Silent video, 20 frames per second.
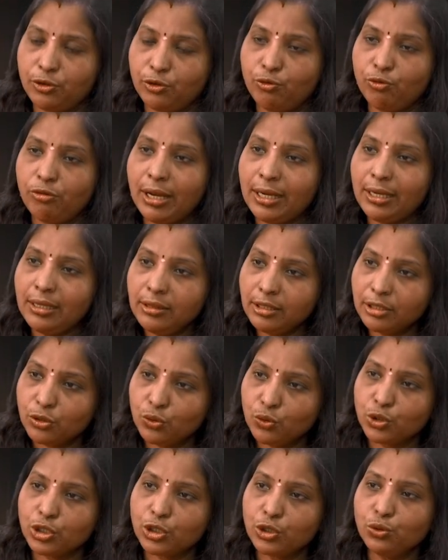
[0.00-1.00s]
while the
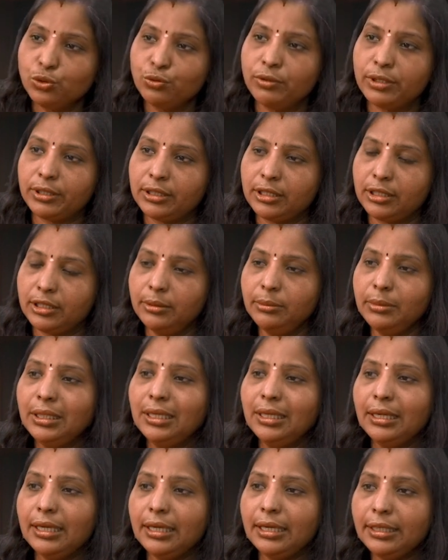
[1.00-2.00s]
Ruksha Udvartanam
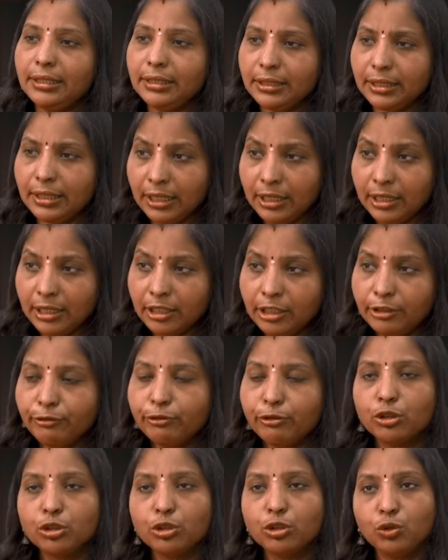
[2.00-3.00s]
is tailored
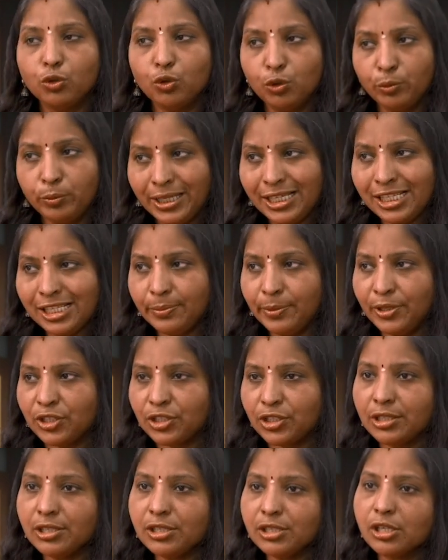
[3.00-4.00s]
for the obese
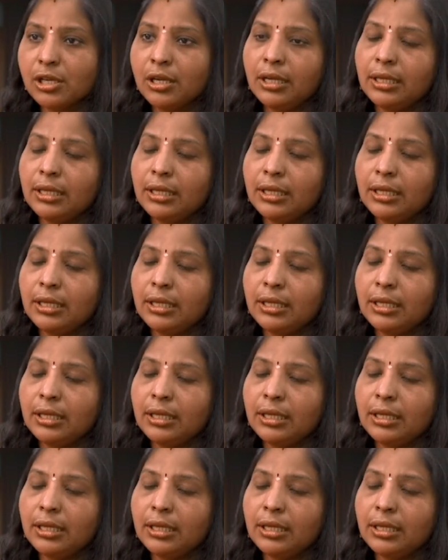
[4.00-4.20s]
patients.